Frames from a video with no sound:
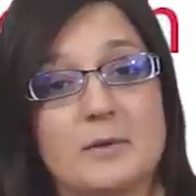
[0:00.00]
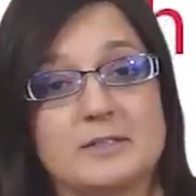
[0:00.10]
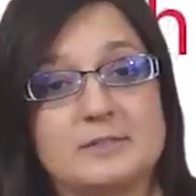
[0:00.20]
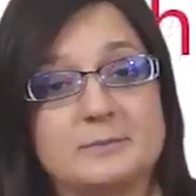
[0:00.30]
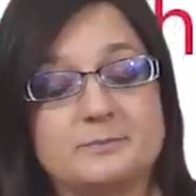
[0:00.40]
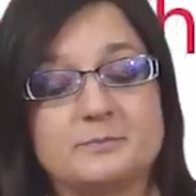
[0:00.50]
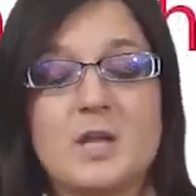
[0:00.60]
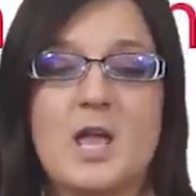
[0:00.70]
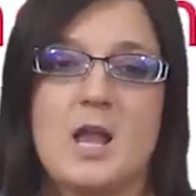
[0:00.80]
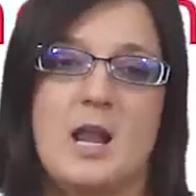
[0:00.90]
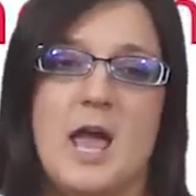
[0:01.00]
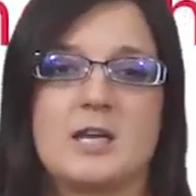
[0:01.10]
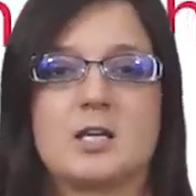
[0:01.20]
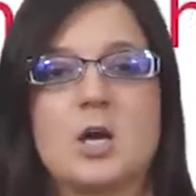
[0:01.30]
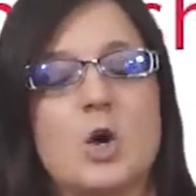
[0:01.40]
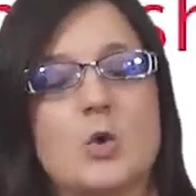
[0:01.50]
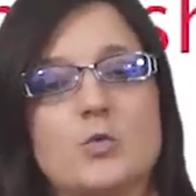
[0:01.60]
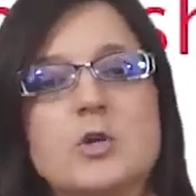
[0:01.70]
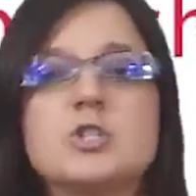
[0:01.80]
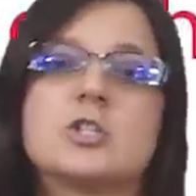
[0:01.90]
it, like
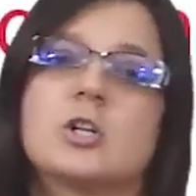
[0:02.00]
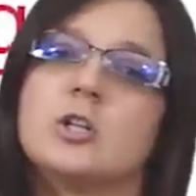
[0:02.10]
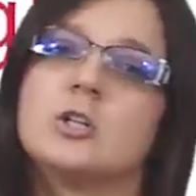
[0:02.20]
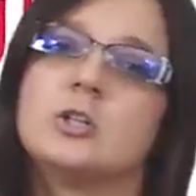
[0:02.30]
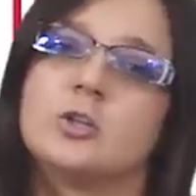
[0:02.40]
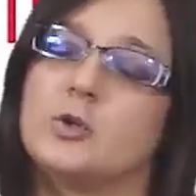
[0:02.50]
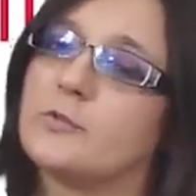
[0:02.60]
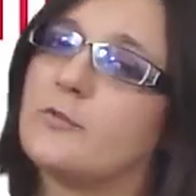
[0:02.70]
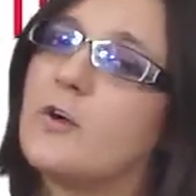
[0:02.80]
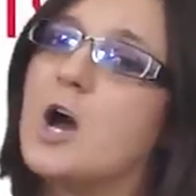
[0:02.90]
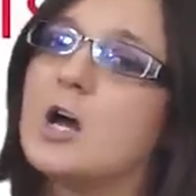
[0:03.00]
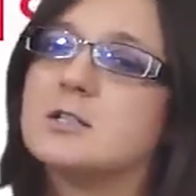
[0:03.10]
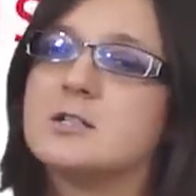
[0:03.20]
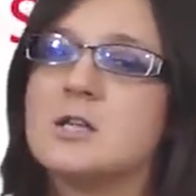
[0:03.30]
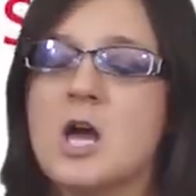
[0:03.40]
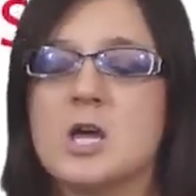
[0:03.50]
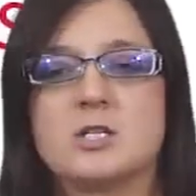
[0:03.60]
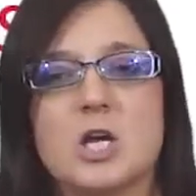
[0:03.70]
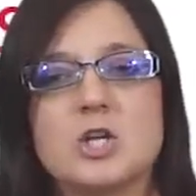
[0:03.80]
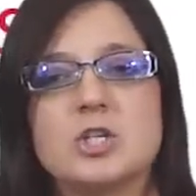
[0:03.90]
original, good fun,
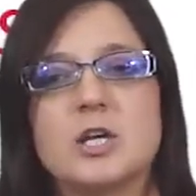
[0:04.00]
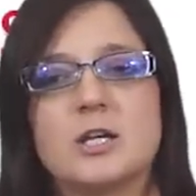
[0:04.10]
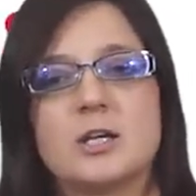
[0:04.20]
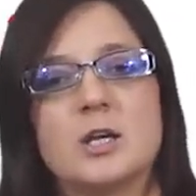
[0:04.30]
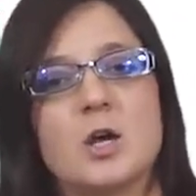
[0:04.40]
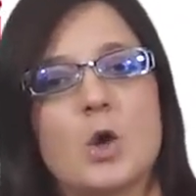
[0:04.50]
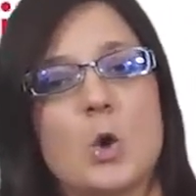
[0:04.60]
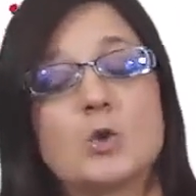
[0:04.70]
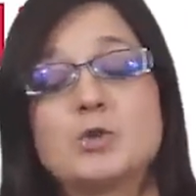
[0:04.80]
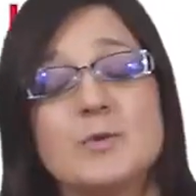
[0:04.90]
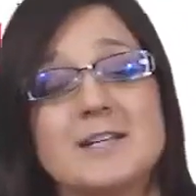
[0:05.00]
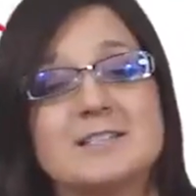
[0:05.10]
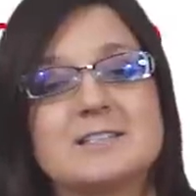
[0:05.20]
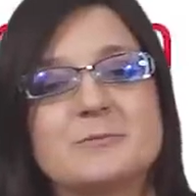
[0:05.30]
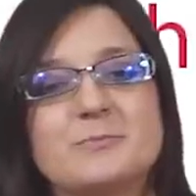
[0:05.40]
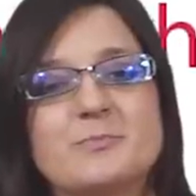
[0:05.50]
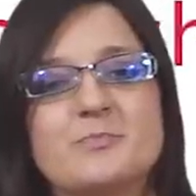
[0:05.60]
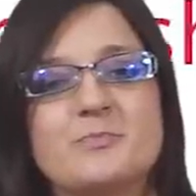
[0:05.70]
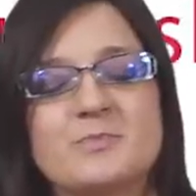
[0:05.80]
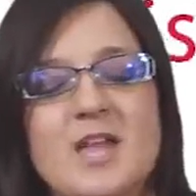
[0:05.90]
touching, or sweet.
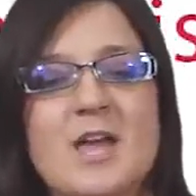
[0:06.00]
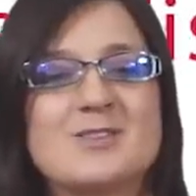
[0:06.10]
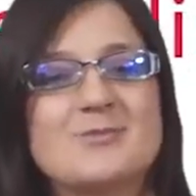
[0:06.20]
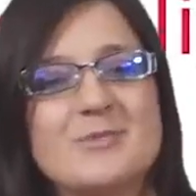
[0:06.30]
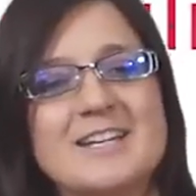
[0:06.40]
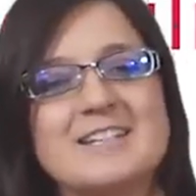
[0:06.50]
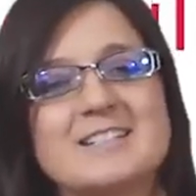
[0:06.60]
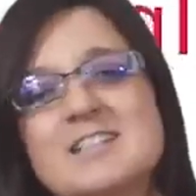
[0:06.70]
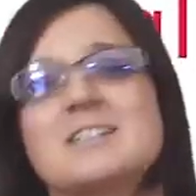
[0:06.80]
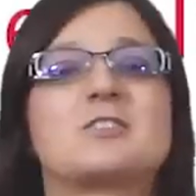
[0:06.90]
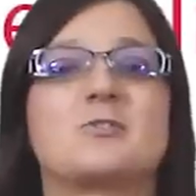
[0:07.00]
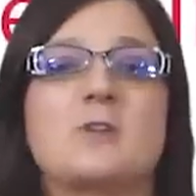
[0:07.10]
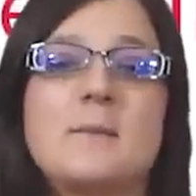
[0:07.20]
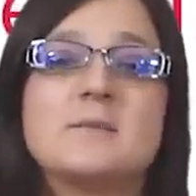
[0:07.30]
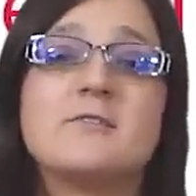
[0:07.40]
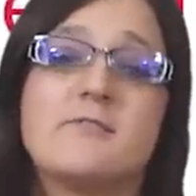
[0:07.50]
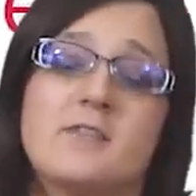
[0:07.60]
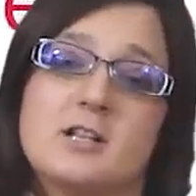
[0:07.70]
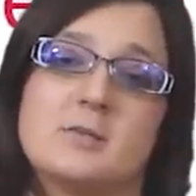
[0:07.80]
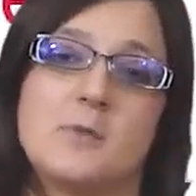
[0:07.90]
Sweet describes a
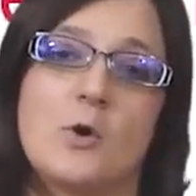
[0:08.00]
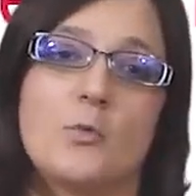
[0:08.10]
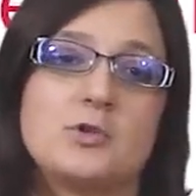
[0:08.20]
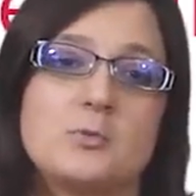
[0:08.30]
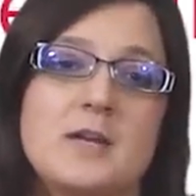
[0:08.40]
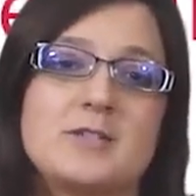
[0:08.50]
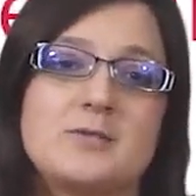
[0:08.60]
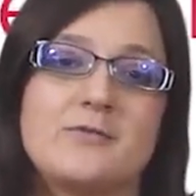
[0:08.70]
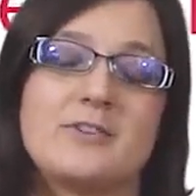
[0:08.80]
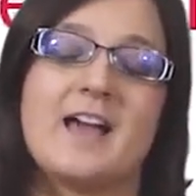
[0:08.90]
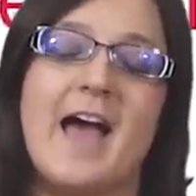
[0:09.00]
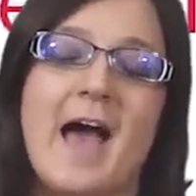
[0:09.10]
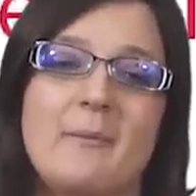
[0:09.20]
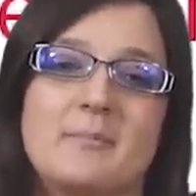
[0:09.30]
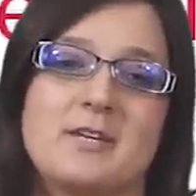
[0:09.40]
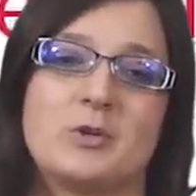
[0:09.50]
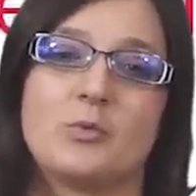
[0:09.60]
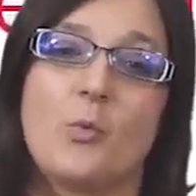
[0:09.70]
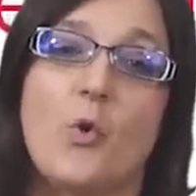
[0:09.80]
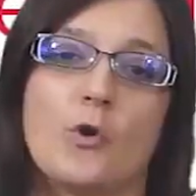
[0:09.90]
film which makes you feel happy
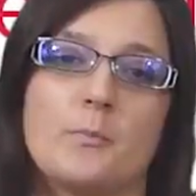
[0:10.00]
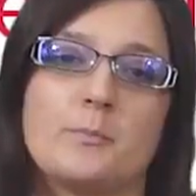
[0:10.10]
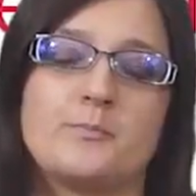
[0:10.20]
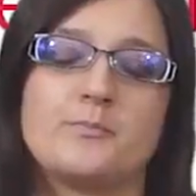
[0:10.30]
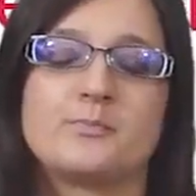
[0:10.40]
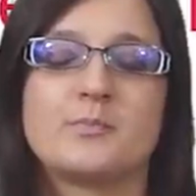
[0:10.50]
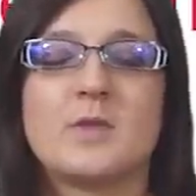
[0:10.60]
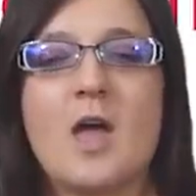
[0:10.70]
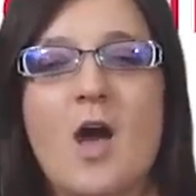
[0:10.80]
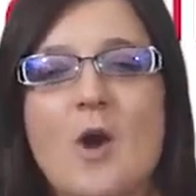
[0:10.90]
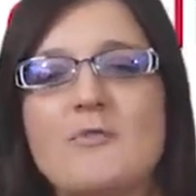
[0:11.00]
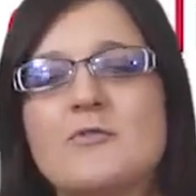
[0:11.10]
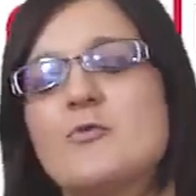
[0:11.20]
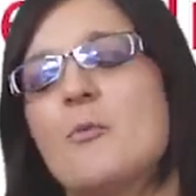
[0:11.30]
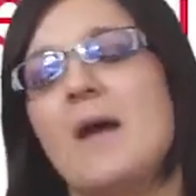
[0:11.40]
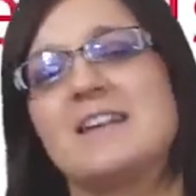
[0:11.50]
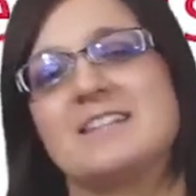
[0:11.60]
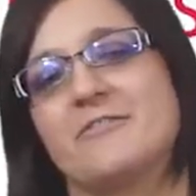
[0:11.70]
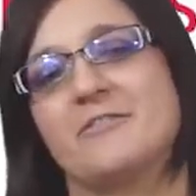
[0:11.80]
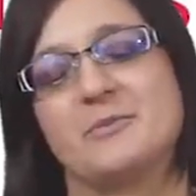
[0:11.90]
and warm. Often
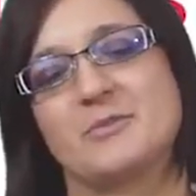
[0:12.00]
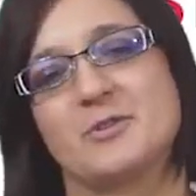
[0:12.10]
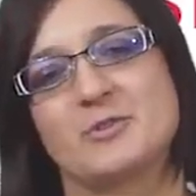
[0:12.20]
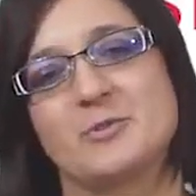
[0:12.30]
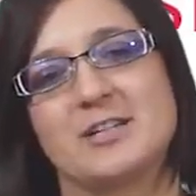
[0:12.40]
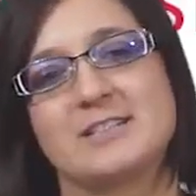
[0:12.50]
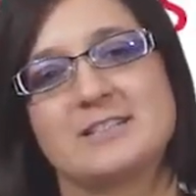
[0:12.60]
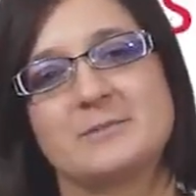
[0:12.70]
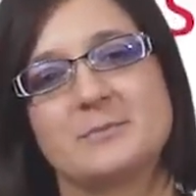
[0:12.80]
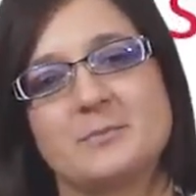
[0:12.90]
romantic films are sweet.